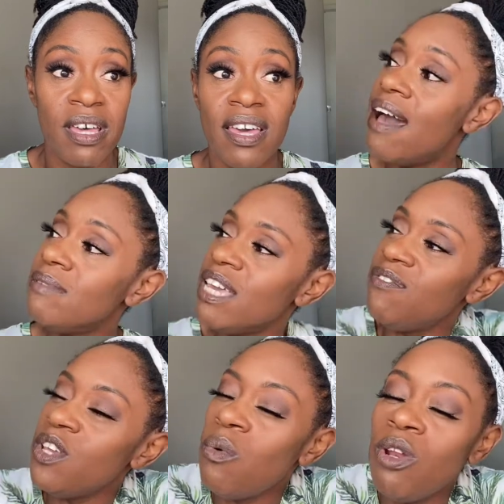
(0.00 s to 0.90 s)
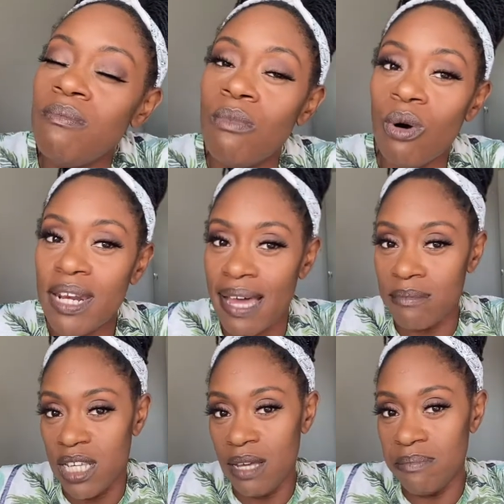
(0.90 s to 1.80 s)
If you want more nap
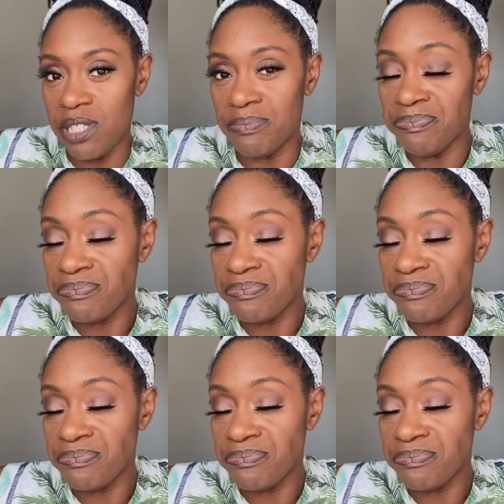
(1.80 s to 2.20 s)
tips,